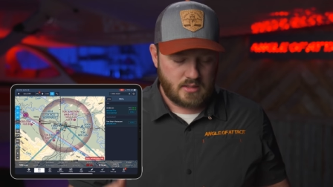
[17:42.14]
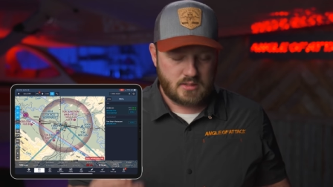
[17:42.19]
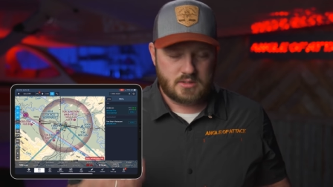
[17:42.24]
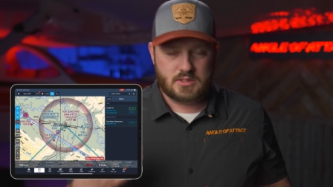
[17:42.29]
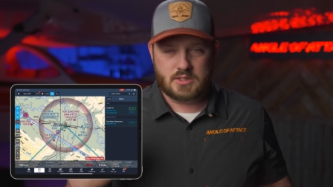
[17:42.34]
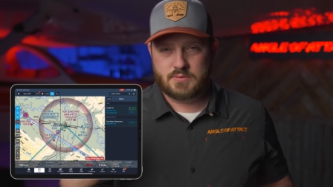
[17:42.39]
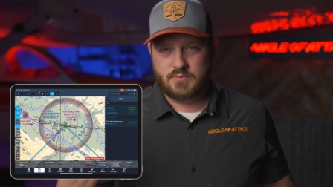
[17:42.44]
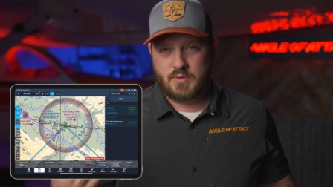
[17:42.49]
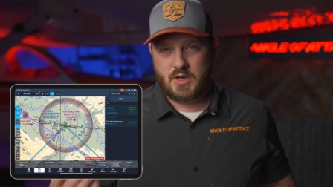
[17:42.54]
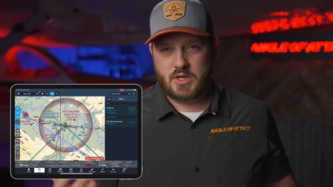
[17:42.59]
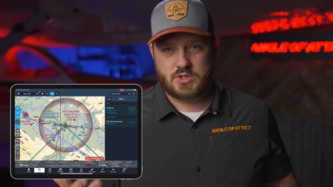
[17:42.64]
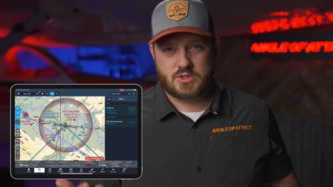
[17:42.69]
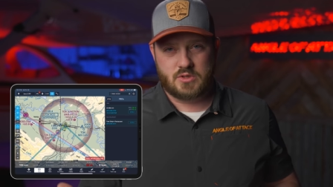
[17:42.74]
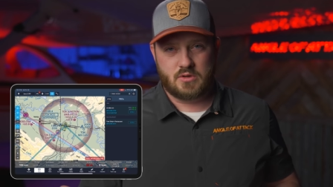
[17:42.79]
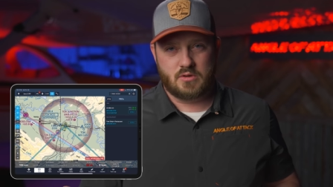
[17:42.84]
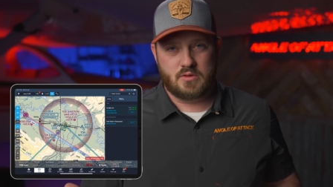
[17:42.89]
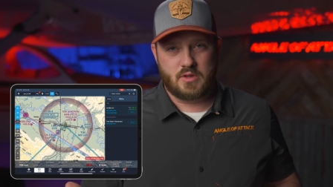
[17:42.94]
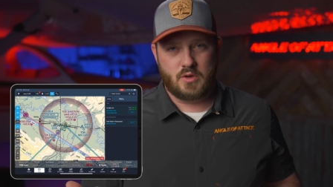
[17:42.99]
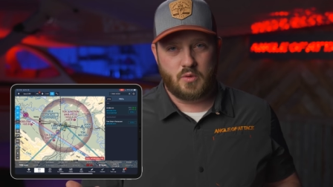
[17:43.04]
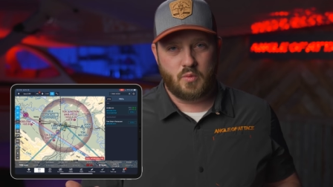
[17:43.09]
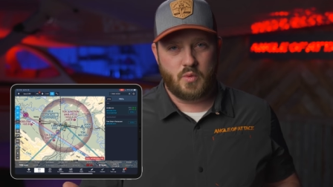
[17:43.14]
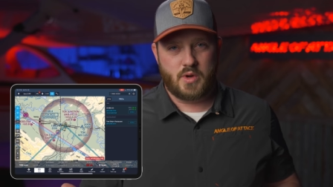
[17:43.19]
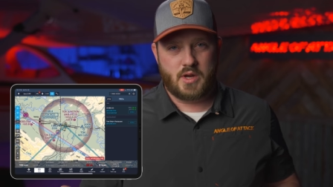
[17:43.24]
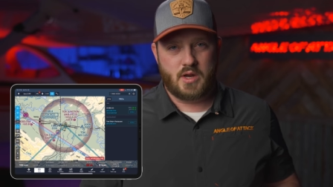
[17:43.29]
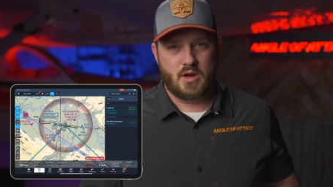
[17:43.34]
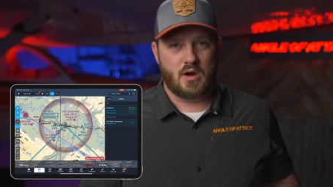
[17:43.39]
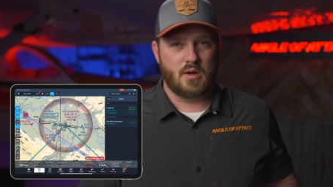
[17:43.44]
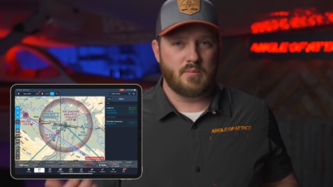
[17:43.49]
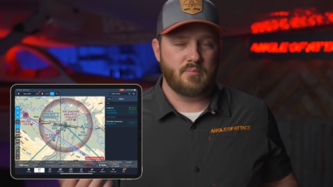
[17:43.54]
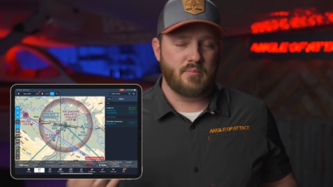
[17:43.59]
Just make sure that
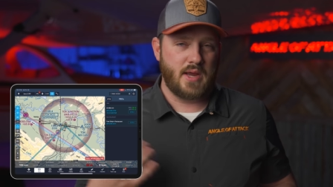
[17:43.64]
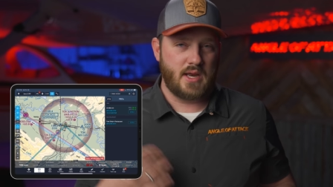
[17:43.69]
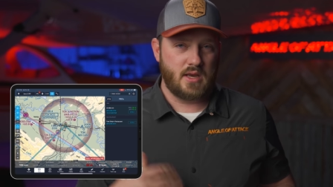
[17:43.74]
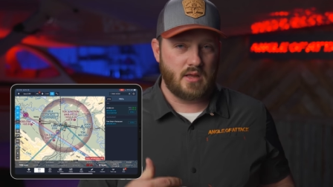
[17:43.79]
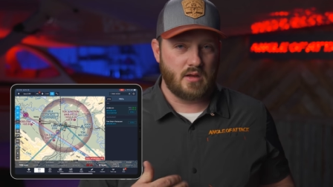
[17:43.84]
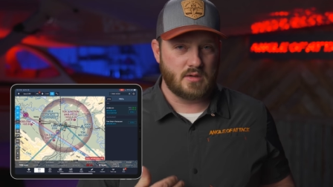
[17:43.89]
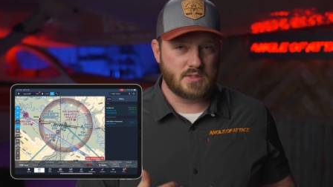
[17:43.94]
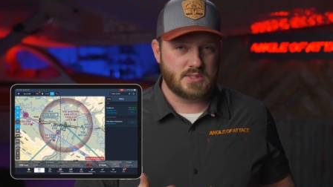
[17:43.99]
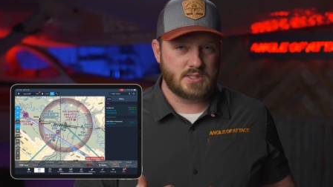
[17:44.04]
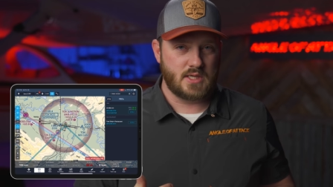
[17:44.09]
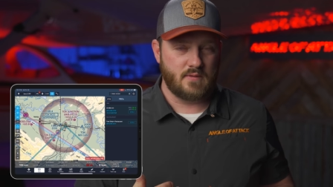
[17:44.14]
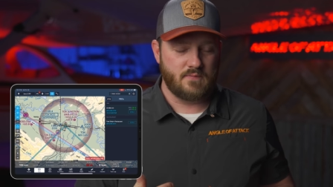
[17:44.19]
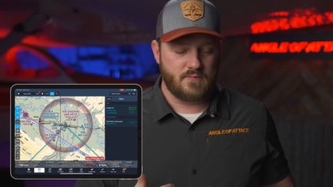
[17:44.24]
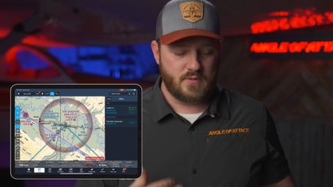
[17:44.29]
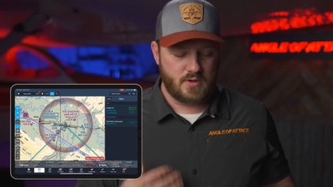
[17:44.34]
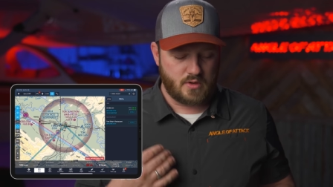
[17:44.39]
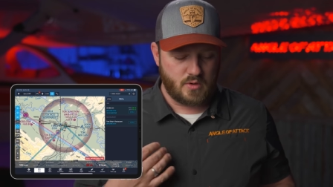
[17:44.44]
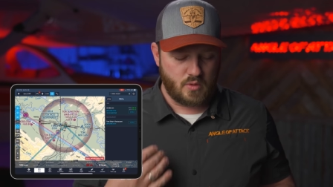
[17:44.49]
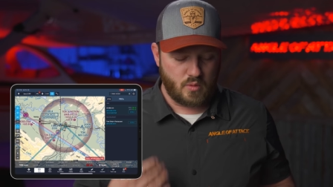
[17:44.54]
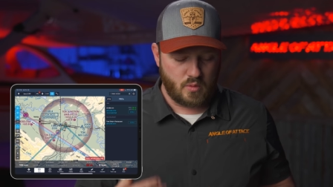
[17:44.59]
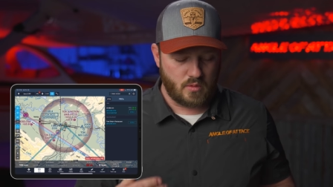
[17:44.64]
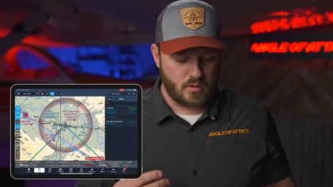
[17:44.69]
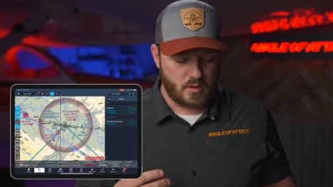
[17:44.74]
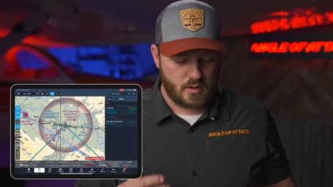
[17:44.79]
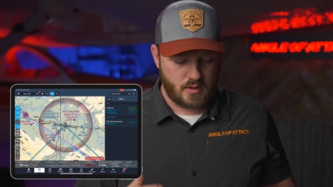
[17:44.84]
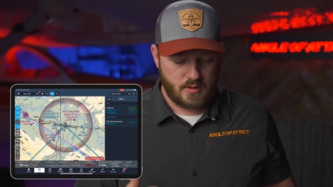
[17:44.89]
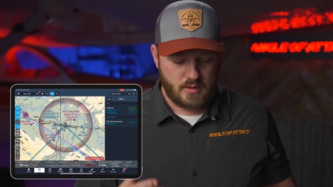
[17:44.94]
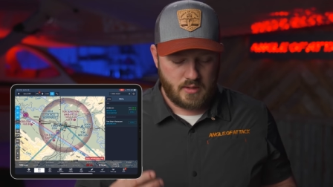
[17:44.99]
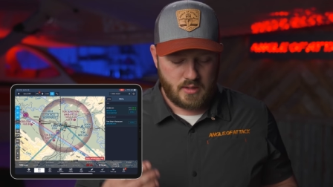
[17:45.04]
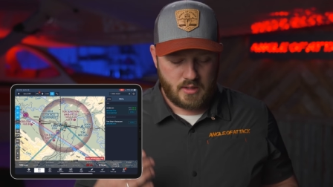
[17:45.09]
we aren't painting ourselves in a
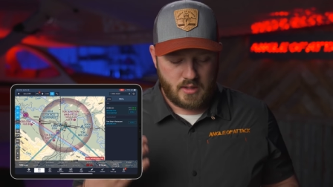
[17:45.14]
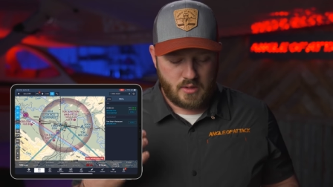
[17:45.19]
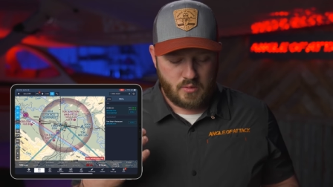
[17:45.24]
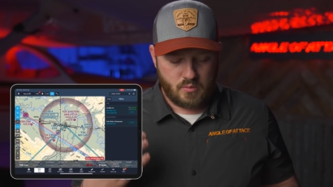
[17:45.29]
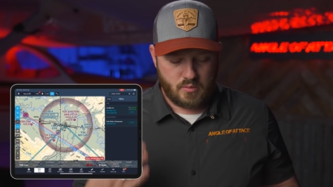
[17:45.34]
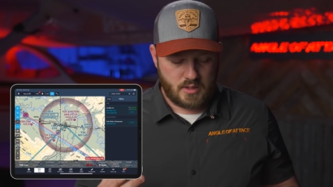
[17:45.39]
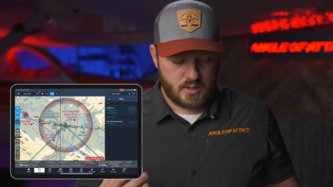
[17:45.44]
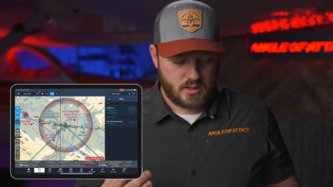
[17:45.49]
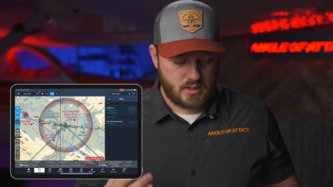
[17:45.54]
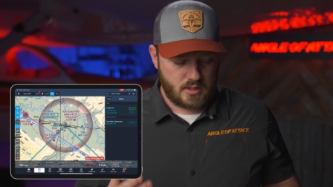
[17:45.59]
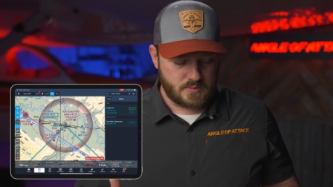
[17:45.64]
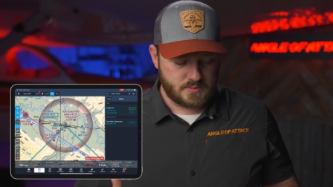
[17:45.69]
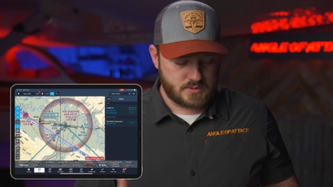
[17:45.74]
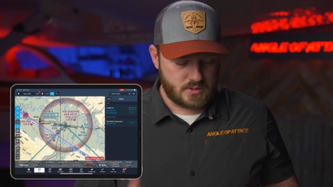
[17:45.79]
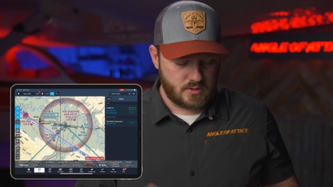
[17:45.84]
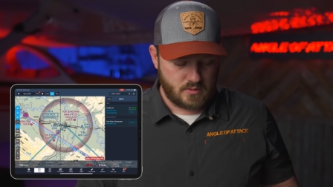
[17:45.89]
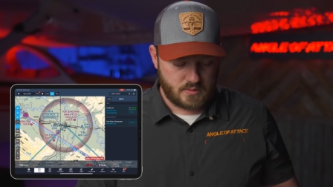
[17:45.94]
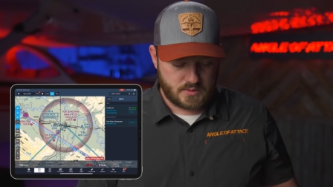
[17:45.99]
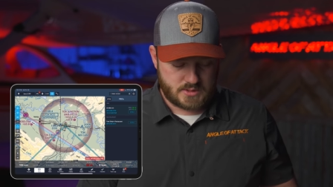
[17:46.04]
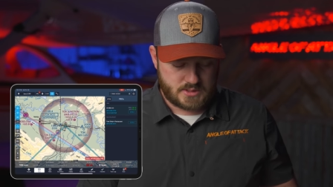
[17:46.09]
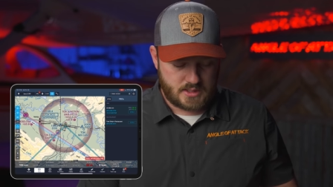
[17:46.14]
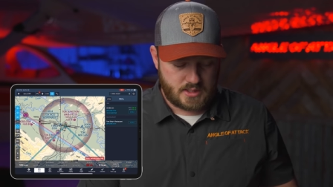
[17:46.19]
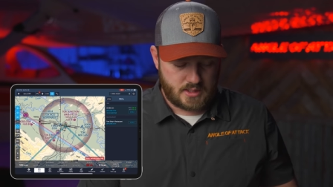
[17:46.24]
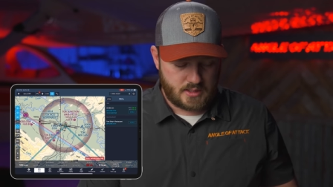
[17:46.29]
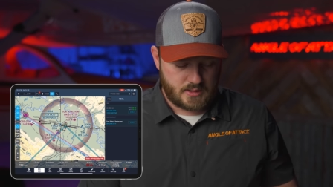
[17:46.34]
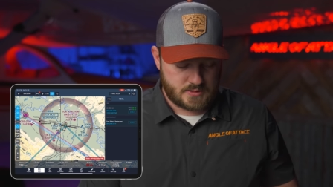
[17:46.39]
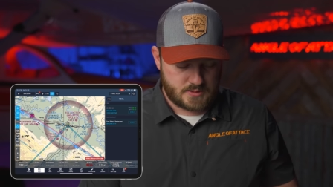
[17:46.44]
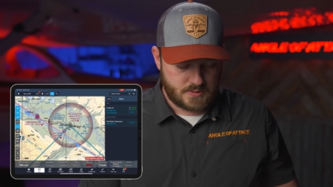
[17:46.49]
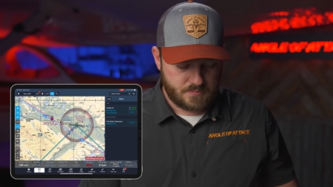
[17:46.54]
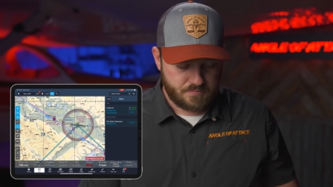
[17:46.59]
corner when it comes to those
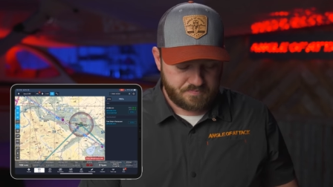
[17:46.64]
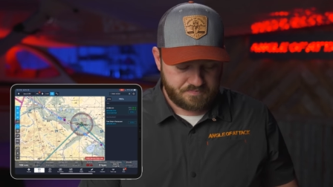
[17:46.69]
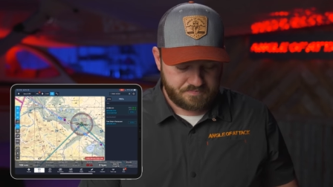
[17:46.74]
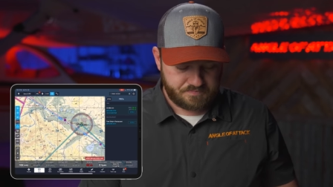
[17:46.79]
things.